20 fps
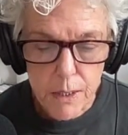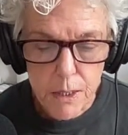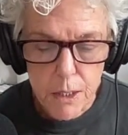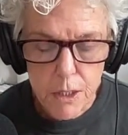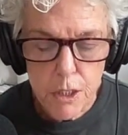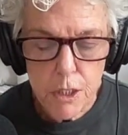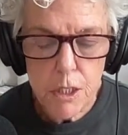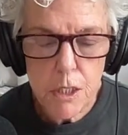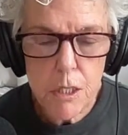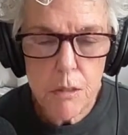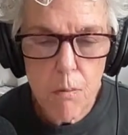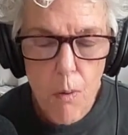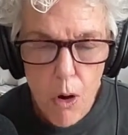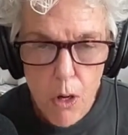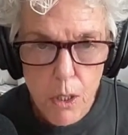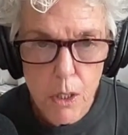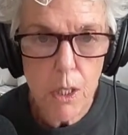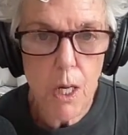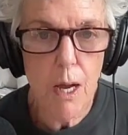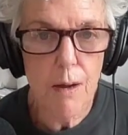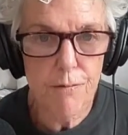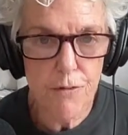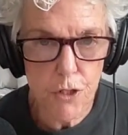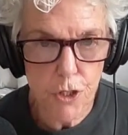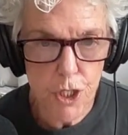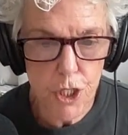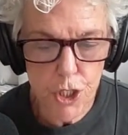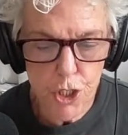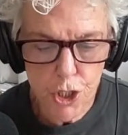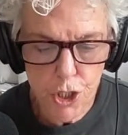smart
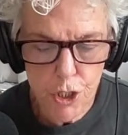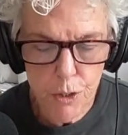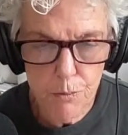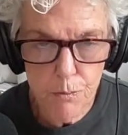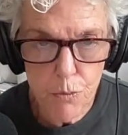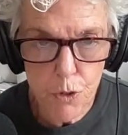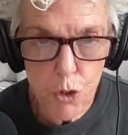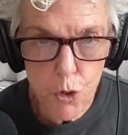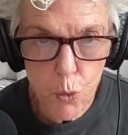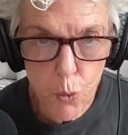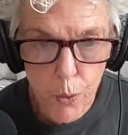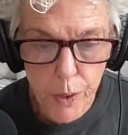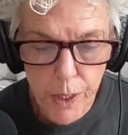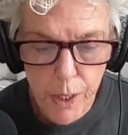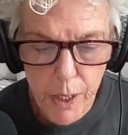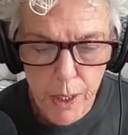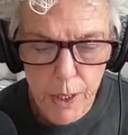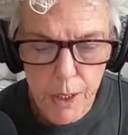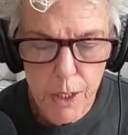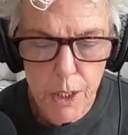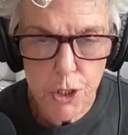conversation between